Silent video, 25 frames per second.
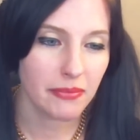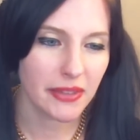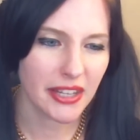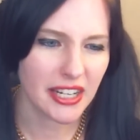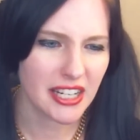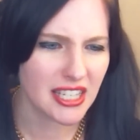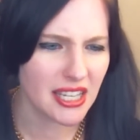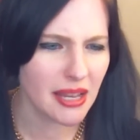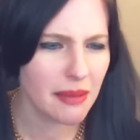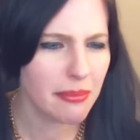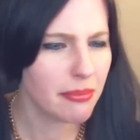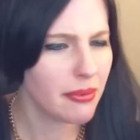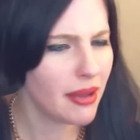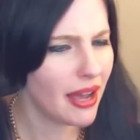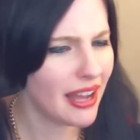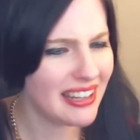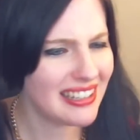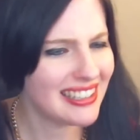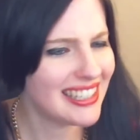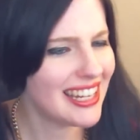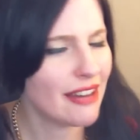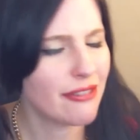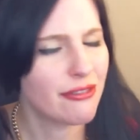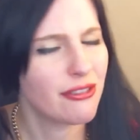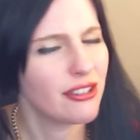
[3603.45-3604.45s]
Except
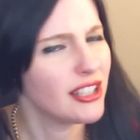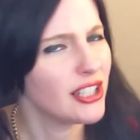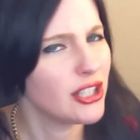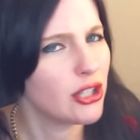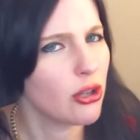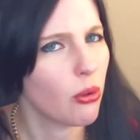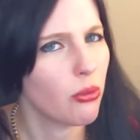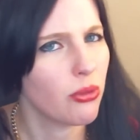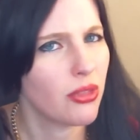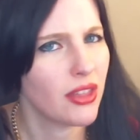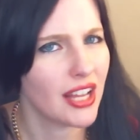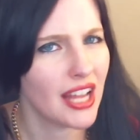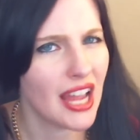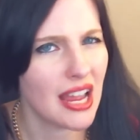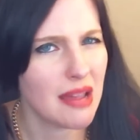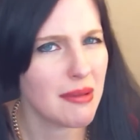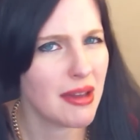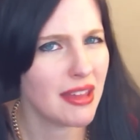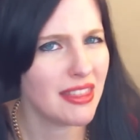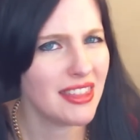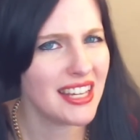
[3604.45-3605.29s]
I definitely don't think Amy.